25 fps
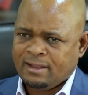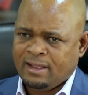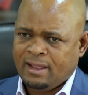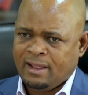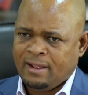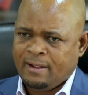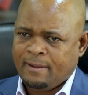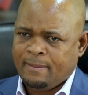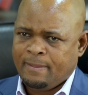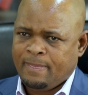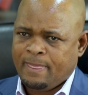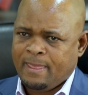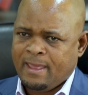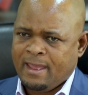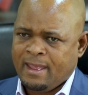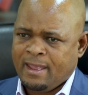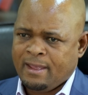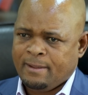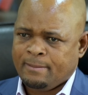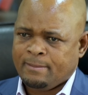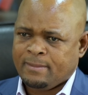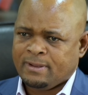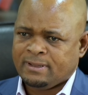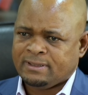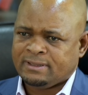
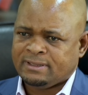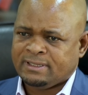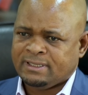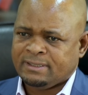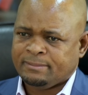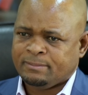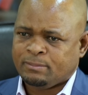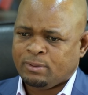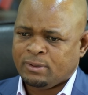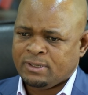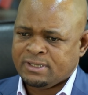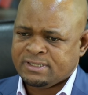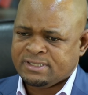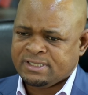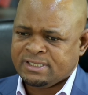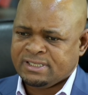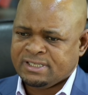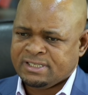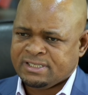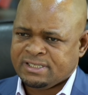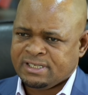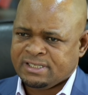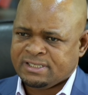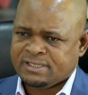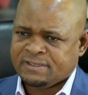But the policy
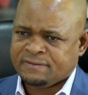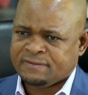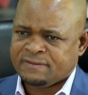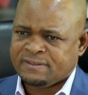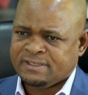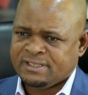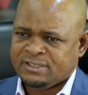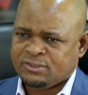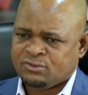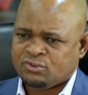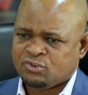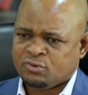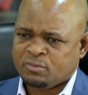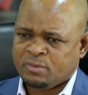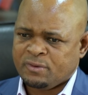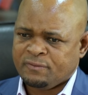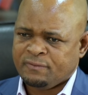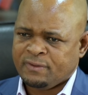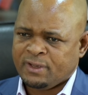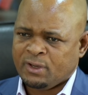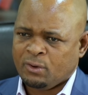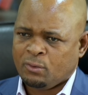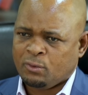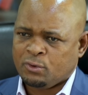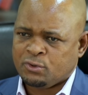initiatives need to be
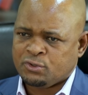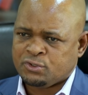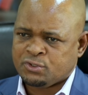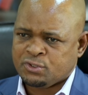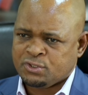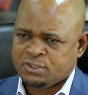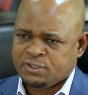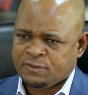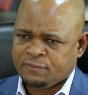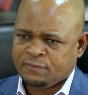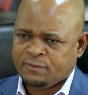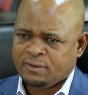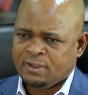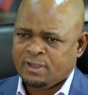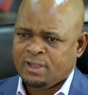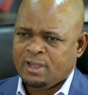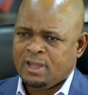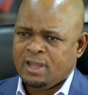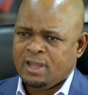very conducive